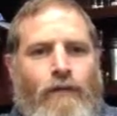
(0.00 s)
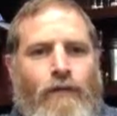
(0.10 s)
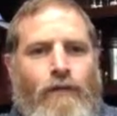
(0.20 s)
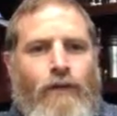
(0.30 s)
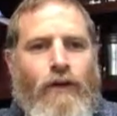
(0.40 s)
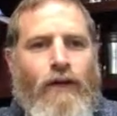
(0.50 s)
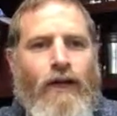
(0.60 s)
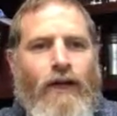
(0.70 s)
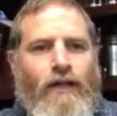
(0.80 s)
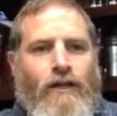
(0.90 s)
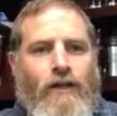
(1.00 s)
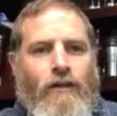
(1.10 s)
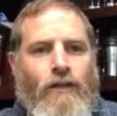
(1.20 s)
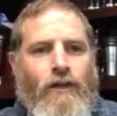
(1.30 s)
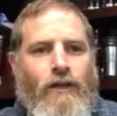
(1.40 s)
But if you look at
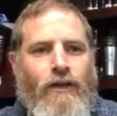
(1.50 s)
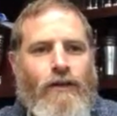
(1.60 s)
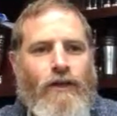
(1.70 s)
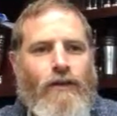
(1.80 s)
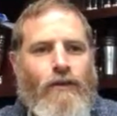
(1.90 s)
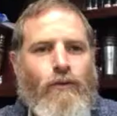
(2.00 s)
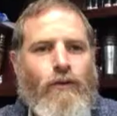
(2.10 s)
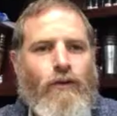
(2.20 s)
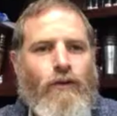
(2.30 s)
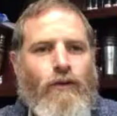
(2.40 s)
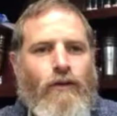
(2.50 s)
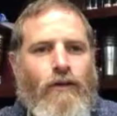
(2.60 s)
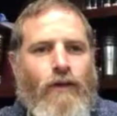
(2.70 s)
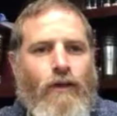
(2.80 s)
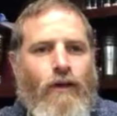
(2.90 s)
Rashi, when he explains the word
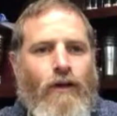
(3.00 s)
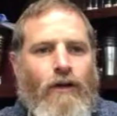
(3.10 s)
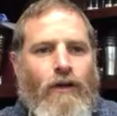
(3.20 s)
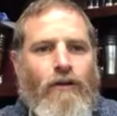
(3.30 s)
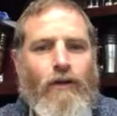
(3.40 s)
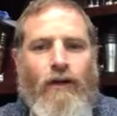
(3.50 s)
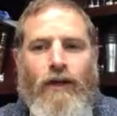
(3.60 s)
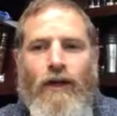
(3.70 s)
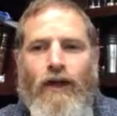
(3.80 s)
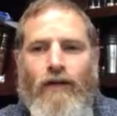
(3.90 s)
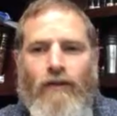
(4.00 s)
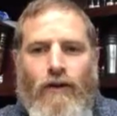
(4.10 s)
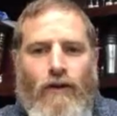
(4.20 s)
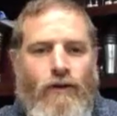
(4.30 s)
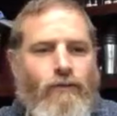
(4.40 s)
Toichacha, Voichecha,
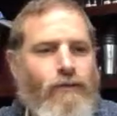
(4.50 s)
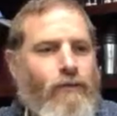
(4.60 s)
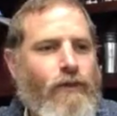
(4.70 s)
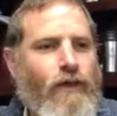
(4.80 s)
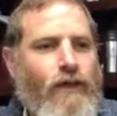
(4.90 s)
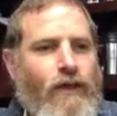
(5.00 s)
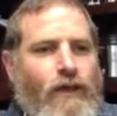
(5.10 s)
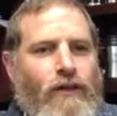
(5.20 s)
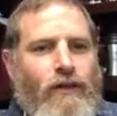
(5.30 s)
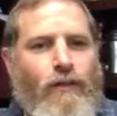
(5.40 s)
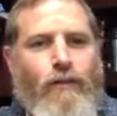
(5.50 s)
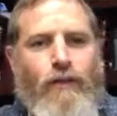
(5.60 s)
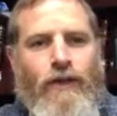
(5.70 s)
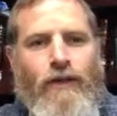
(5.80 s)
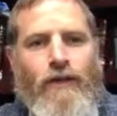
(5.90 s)
Vohom, different
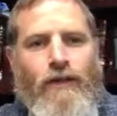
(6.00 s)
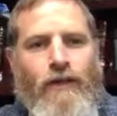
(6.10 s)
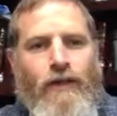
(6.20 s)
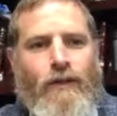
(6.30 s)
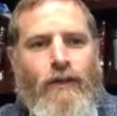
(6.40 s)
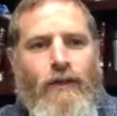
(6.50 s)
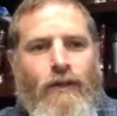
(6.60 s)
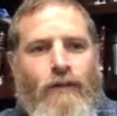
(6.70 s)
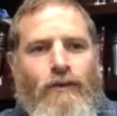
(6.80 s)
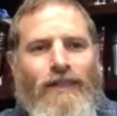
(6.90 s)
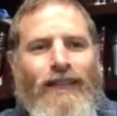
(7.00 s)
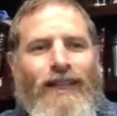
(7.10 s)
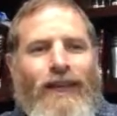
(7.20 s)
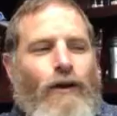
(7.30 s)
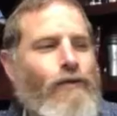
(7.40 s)
places, he explains that it means
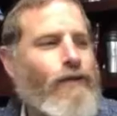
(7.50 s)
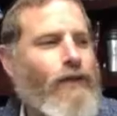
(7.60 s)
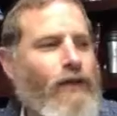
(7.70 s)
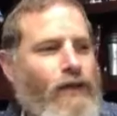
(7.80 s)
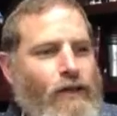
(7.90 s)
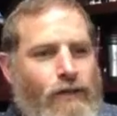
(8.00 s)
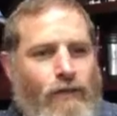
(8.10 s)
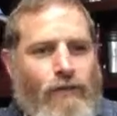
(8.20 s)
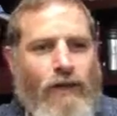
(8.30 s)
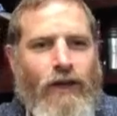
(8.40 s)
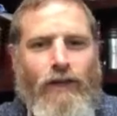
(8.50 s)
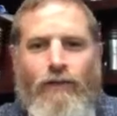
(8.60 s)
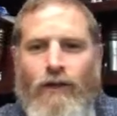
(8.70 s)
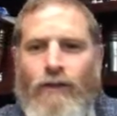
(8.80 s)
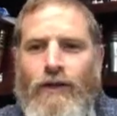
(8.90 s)
clarification. And it
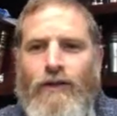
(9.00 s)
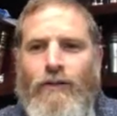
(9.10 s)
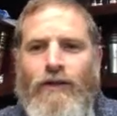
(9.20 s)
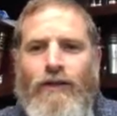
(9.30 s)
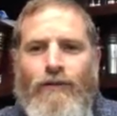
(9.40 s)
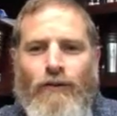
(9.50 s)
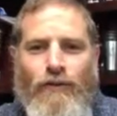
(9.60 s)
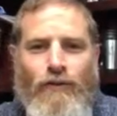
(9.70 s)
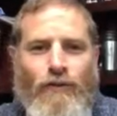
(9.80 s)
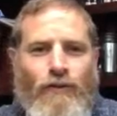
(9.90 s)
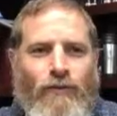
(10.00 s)
really makes a big difference.